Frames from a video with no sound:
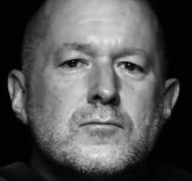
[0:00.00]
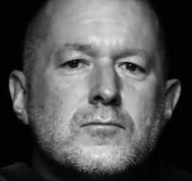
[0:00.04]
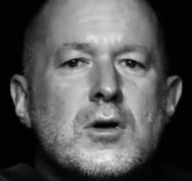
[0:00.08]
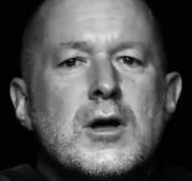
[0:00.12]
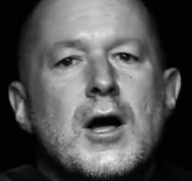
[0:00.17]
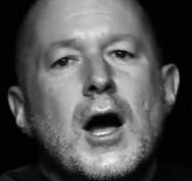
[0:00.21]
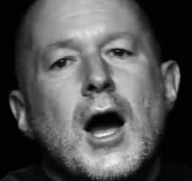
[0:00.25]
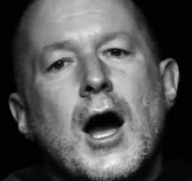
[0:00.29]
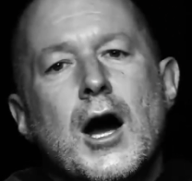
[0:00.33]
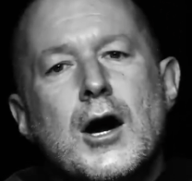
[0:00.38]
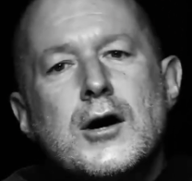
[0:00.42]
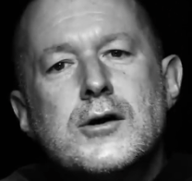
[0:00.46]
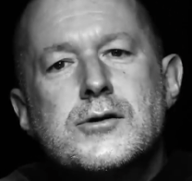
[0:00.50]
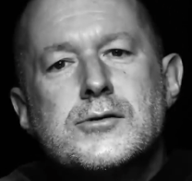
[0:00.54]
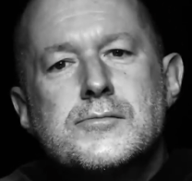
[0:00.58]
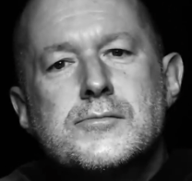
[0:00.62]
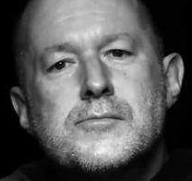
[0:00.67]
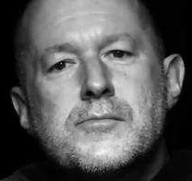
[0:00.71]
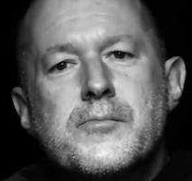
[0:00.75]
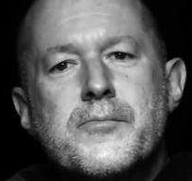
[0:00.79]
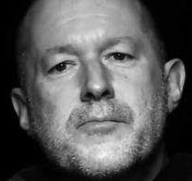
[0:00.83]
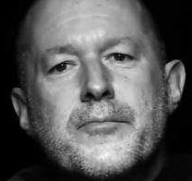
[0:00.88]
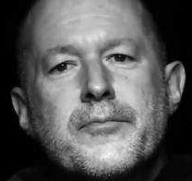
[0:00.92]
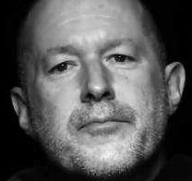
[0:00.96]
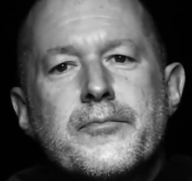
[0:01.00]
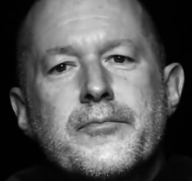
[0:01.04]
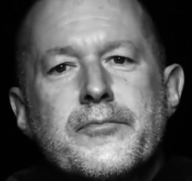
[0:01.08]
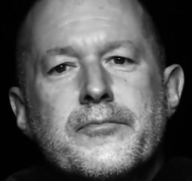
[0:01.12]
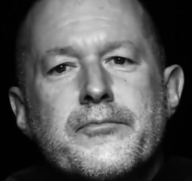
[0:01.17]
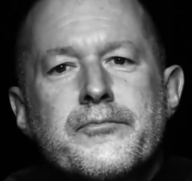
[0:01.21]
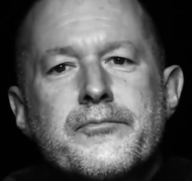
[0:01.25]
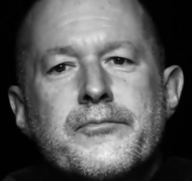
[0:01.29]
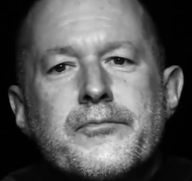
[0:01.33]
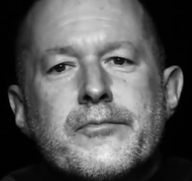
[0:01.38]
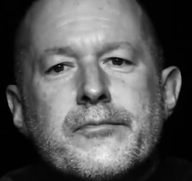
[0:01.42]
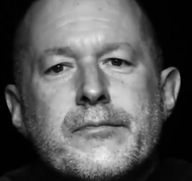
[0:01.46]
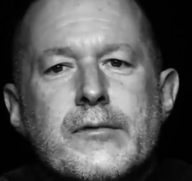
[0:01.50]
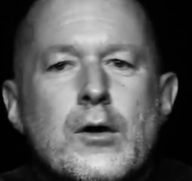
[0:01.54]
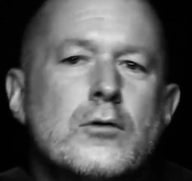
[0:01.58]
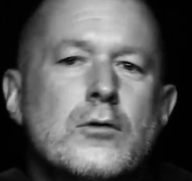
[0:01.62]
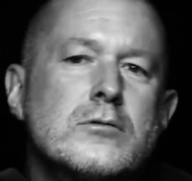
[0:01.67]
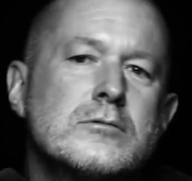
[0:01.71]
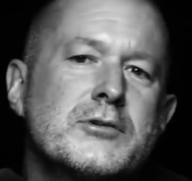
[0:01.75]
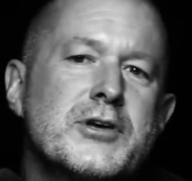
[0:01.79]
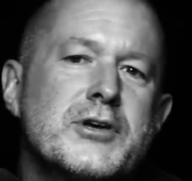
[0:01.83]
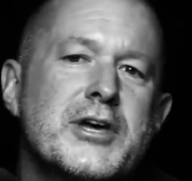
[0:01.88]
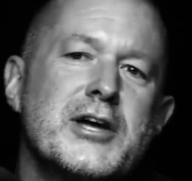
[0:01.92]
At home, on